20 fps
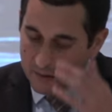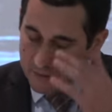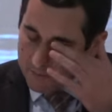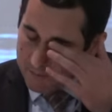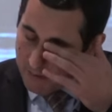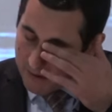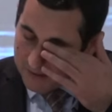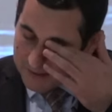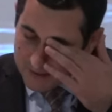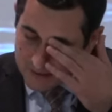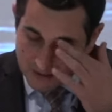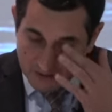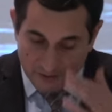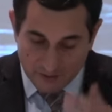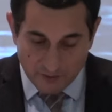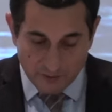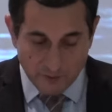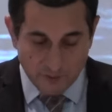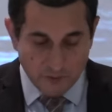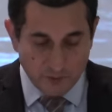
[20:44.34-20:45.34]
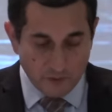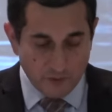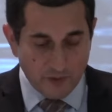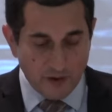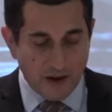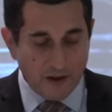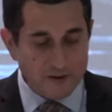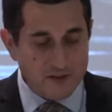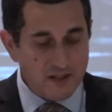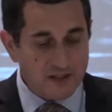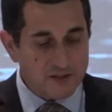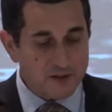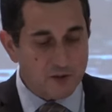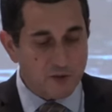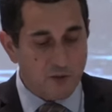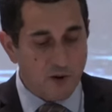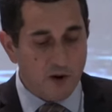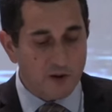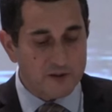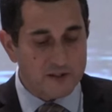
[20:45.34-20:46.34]
But I'll just
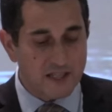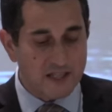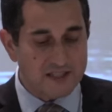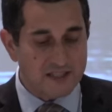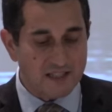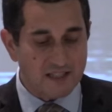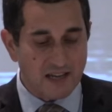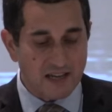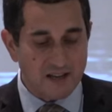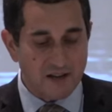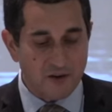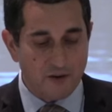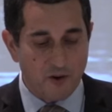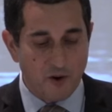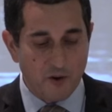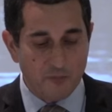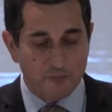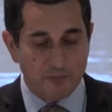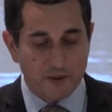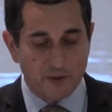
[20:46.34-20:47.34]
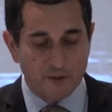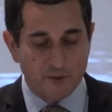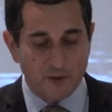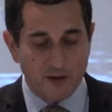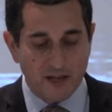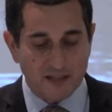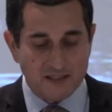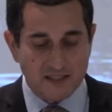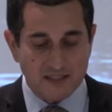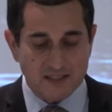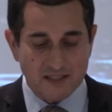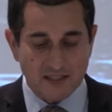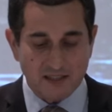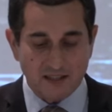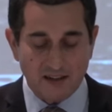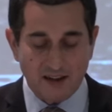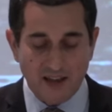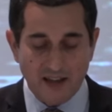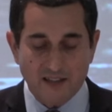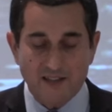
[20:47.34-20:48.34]
quote it, and I hope you read it uh,
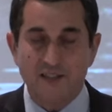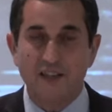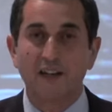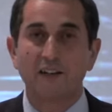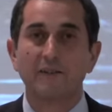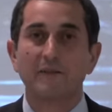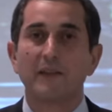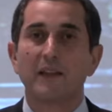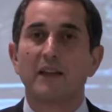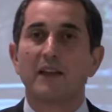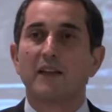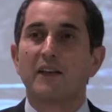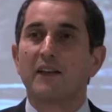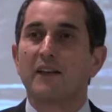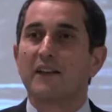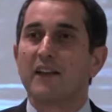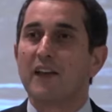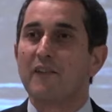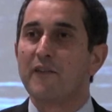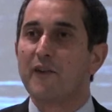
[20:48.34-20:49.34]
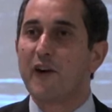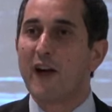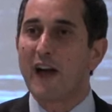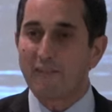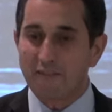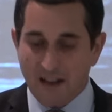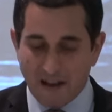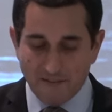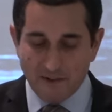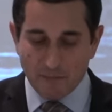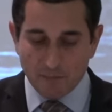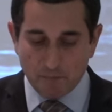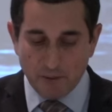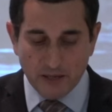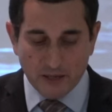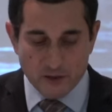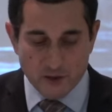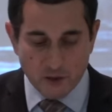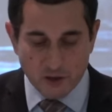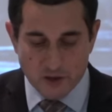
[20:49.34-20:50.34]
later. If you have never
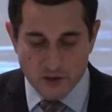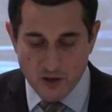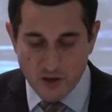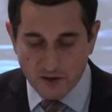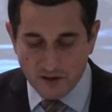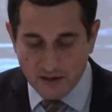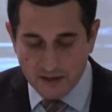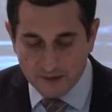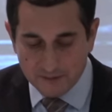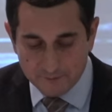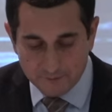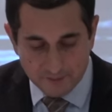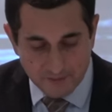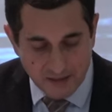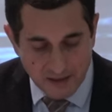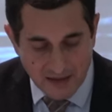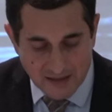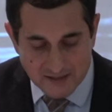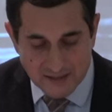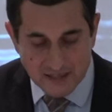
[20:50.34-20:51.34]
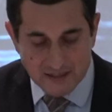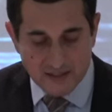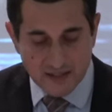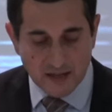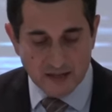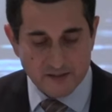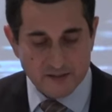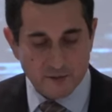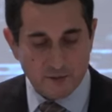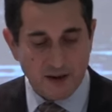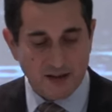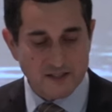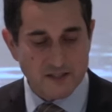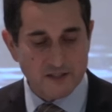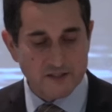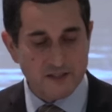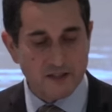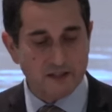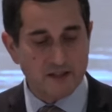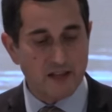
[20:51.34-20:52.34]
pictured Jonah as it is
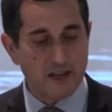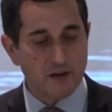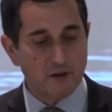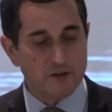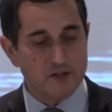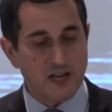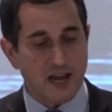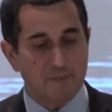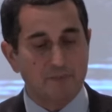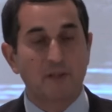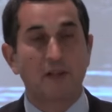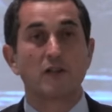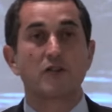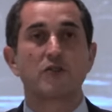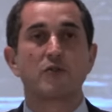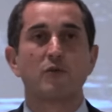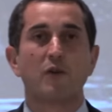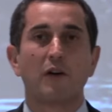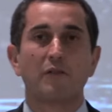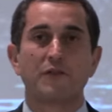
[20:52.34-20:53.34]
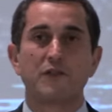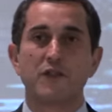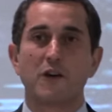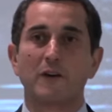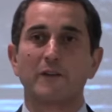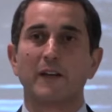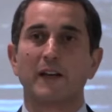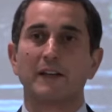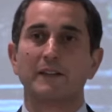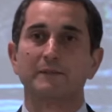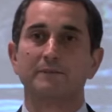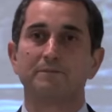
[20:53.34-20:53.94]
registered here in chapter 2 of Jonah.